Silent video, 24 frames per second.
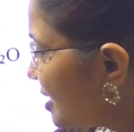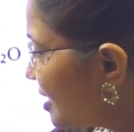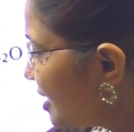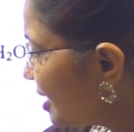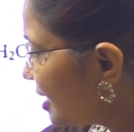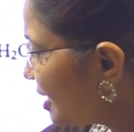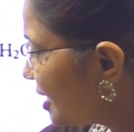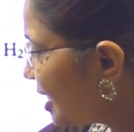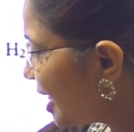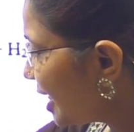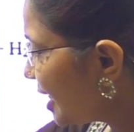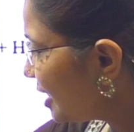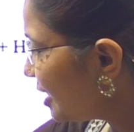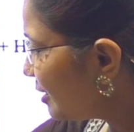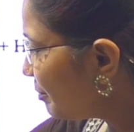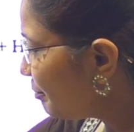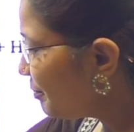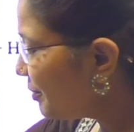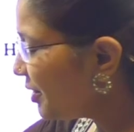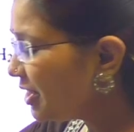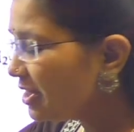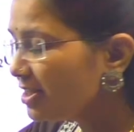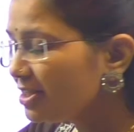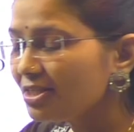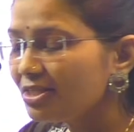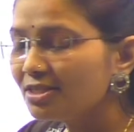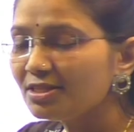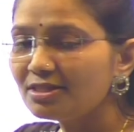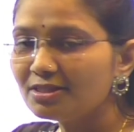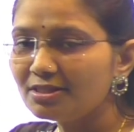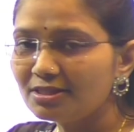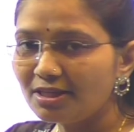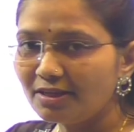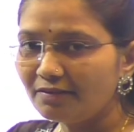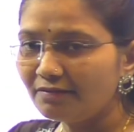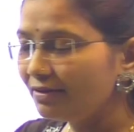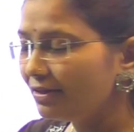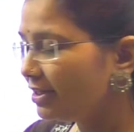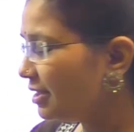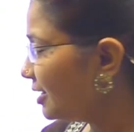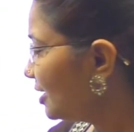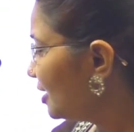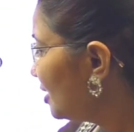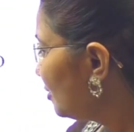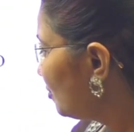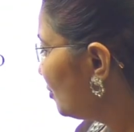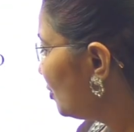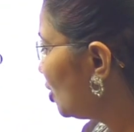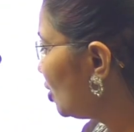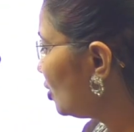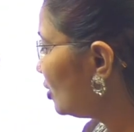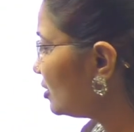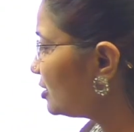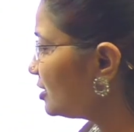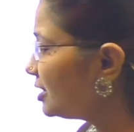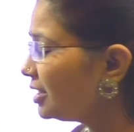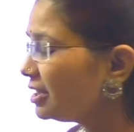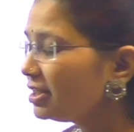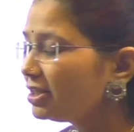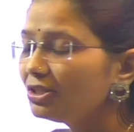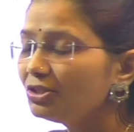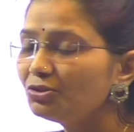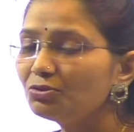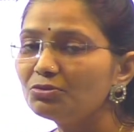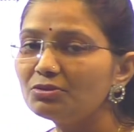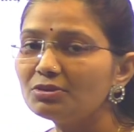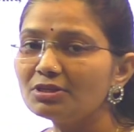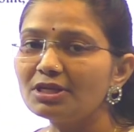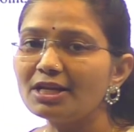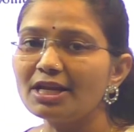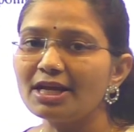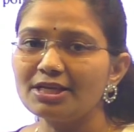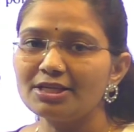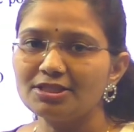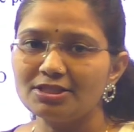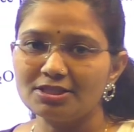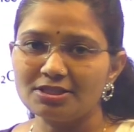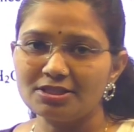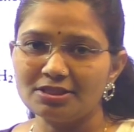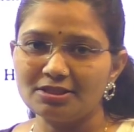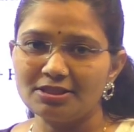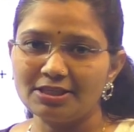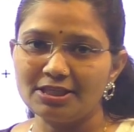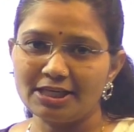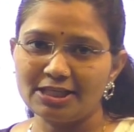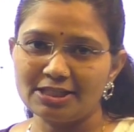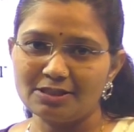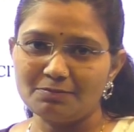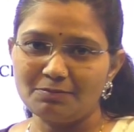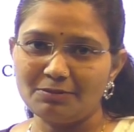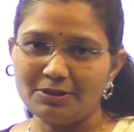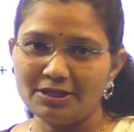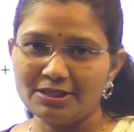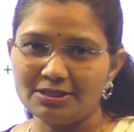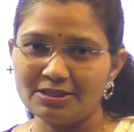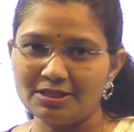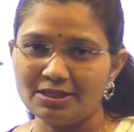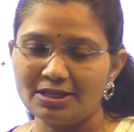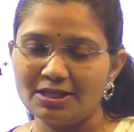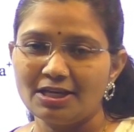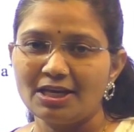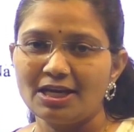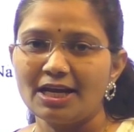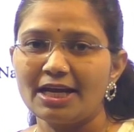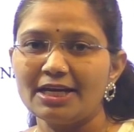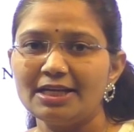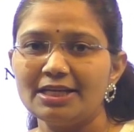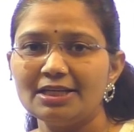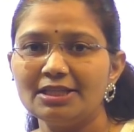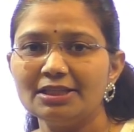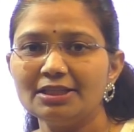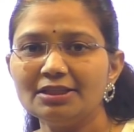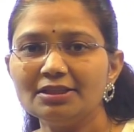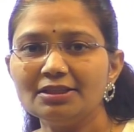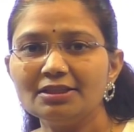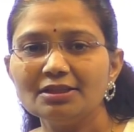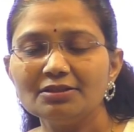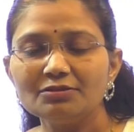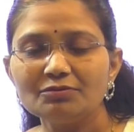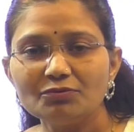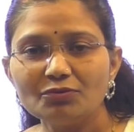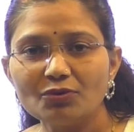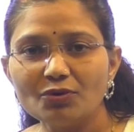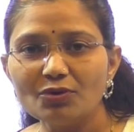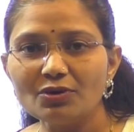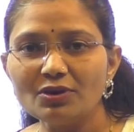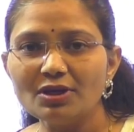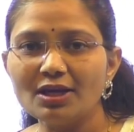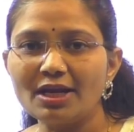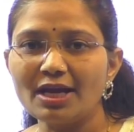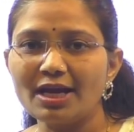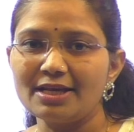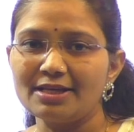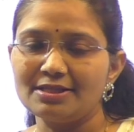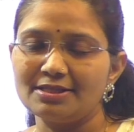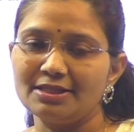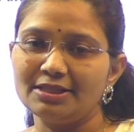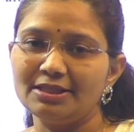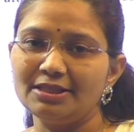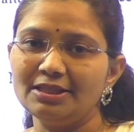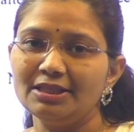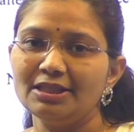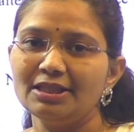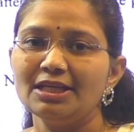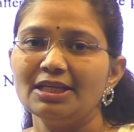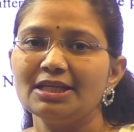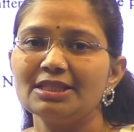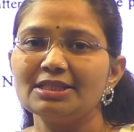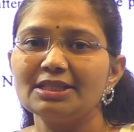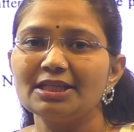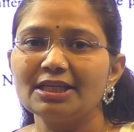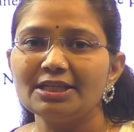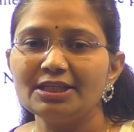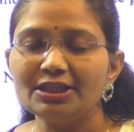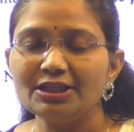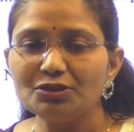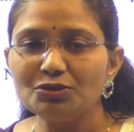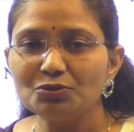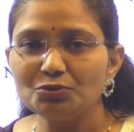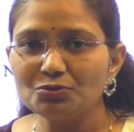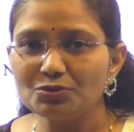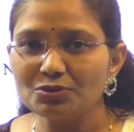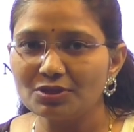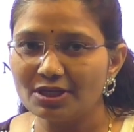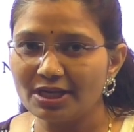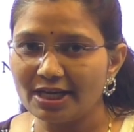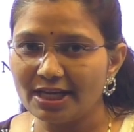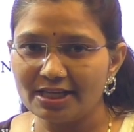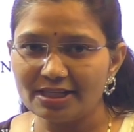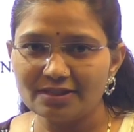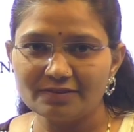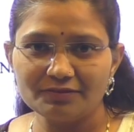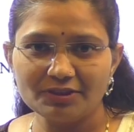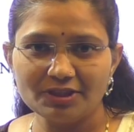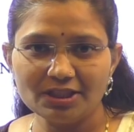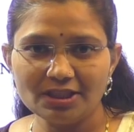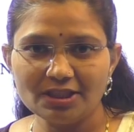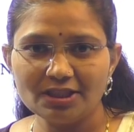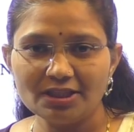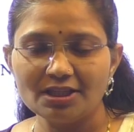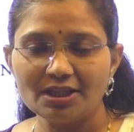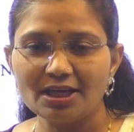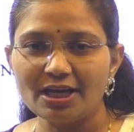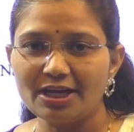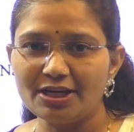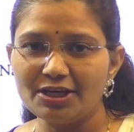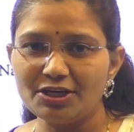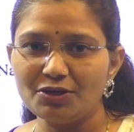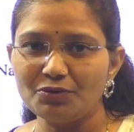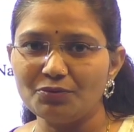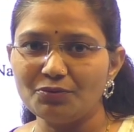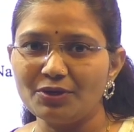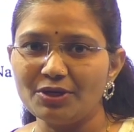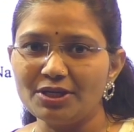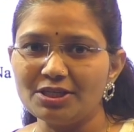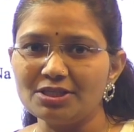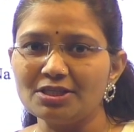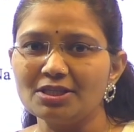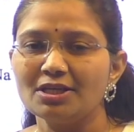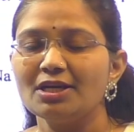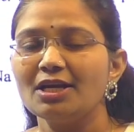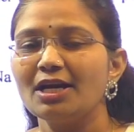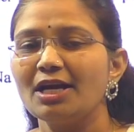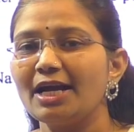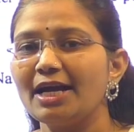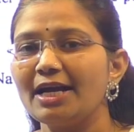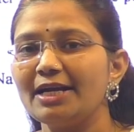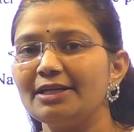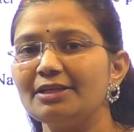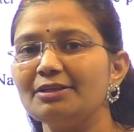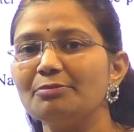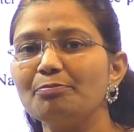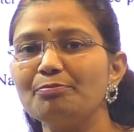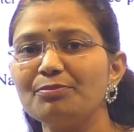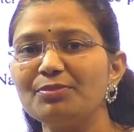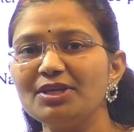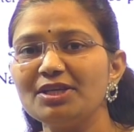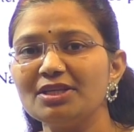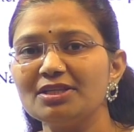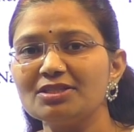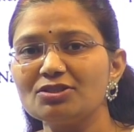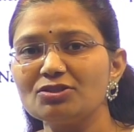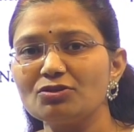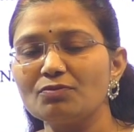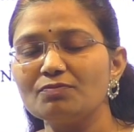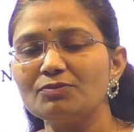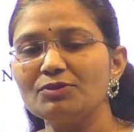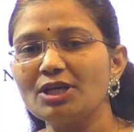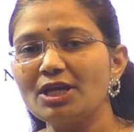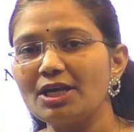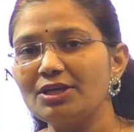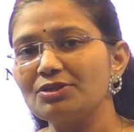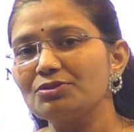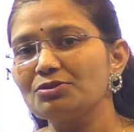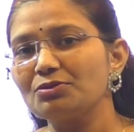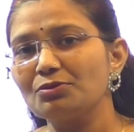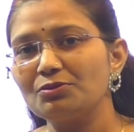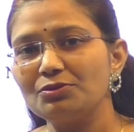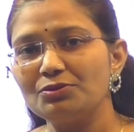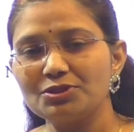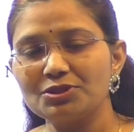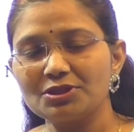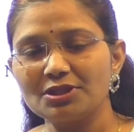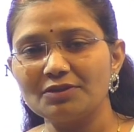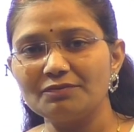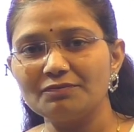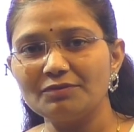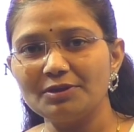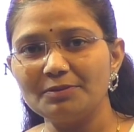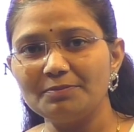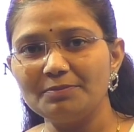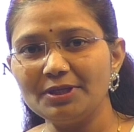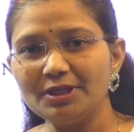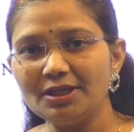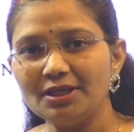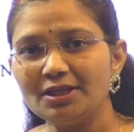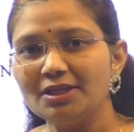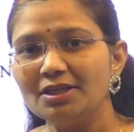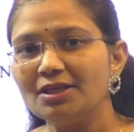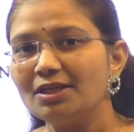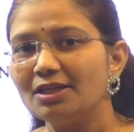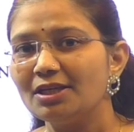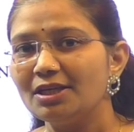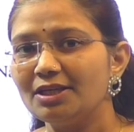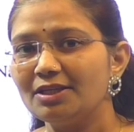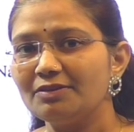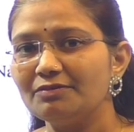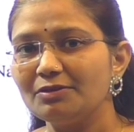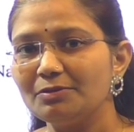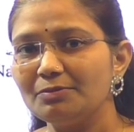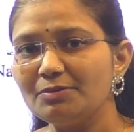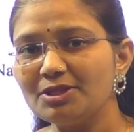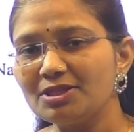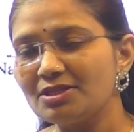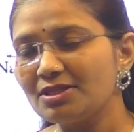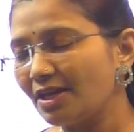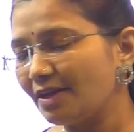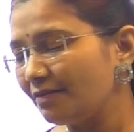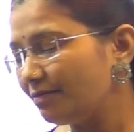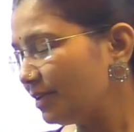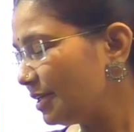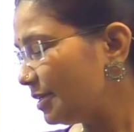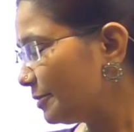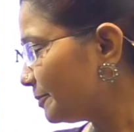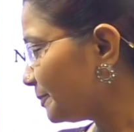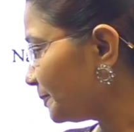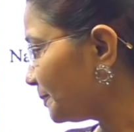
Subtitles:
see that the pH is 7, because here neutralization takes place and the whole acid is getting neutralized with NaOH, and the pH of that solution will be 7.